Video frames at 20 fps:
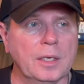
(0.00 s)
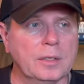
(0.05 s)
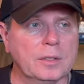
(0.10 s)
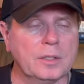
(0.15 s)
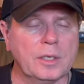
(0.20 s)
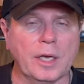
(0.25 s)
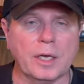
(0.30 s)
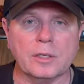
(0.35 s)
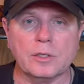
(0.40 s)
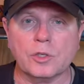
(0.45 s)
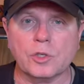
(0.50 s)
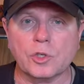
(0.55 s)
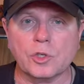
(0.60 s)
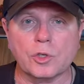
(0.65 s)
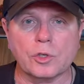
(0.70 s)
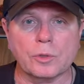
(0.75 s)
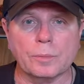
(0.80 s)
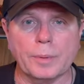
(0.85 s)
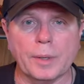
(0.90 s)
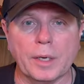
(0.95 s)
10
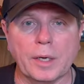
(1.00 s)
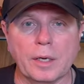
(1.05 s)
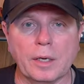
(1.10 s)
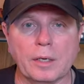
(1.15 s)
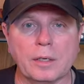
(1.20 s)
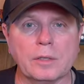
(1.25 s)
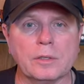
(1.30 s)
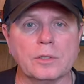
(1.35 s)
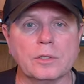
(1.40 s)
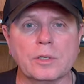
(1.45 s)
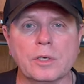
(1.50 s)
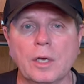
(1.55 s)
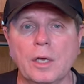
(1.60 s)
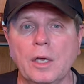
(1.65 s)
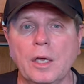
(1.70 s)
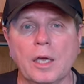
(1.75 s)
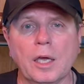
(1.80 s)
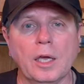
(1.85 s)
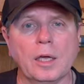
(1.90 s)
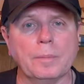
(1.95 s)
surveys
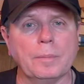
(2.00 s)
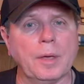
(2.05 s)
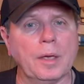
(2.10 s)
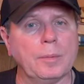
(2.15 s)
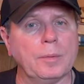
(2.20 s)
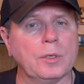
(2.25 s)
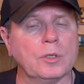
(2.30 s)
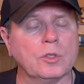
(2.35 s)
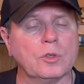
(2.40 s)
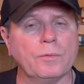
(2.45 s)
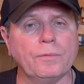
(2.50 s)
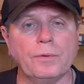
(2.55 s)
and maybe